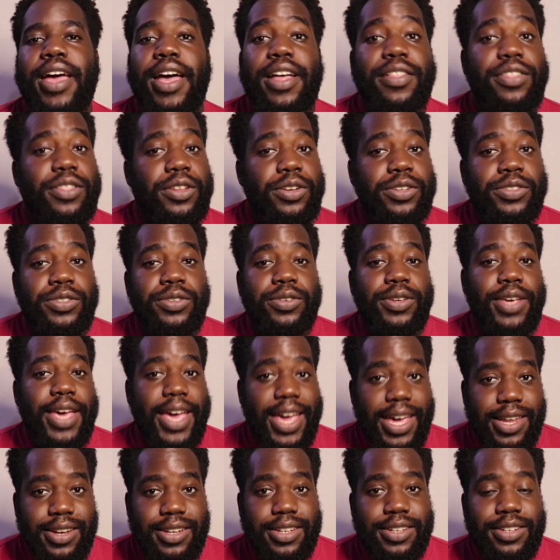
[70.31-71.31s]
and those who
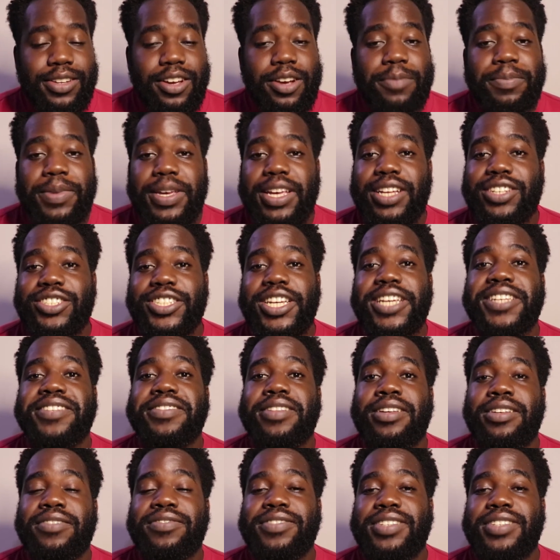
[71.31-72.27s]
hate it are being chased out